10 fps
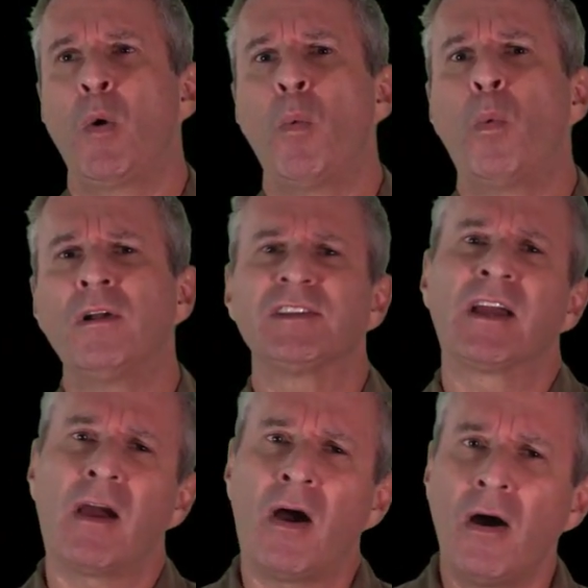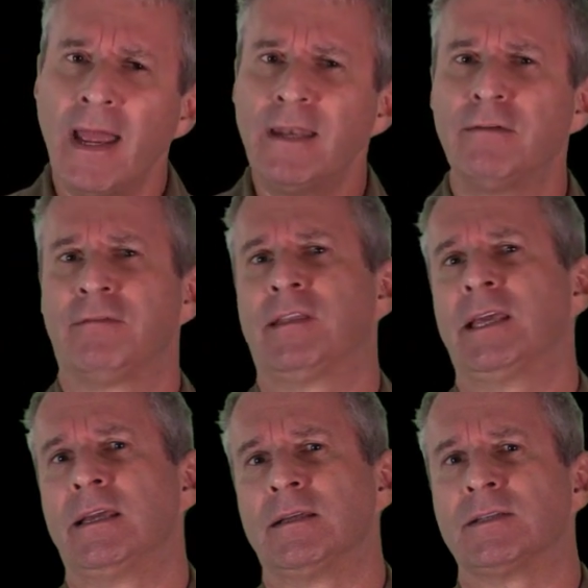What kind of
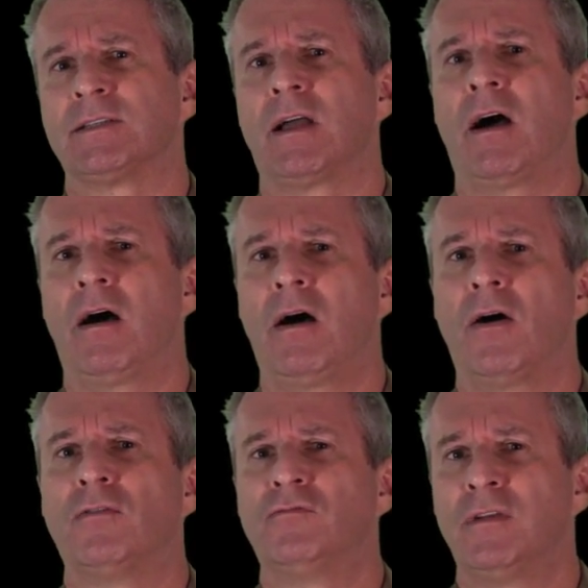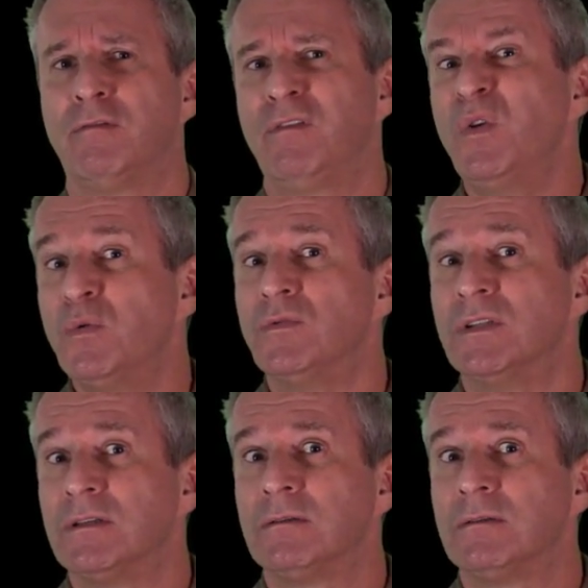things are reviewed?